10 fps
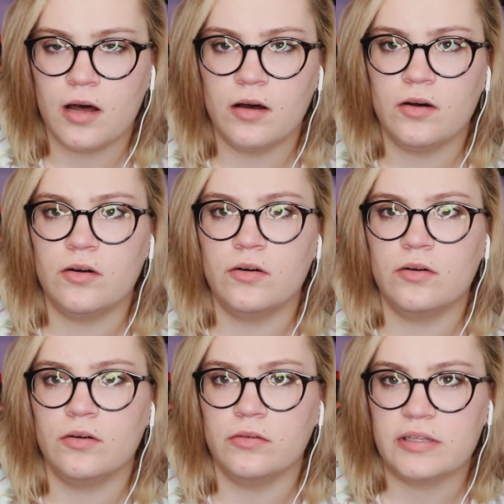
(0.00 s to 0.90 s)

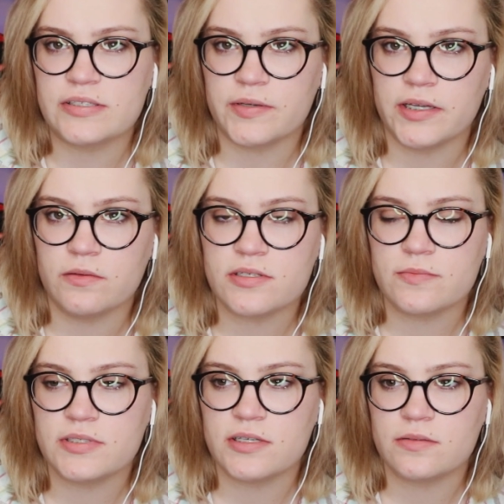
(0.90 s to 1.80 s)
Oh, that's why he was
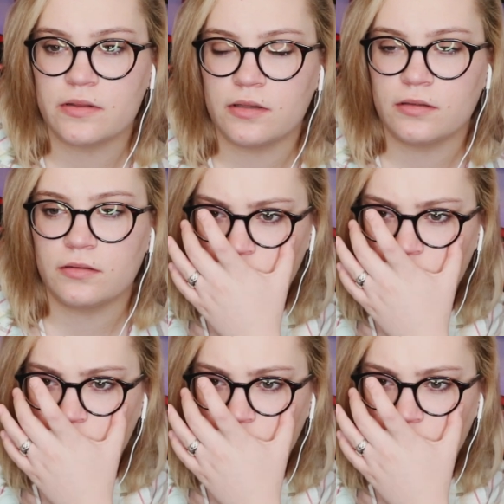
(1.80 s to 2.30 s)
obsessed with it.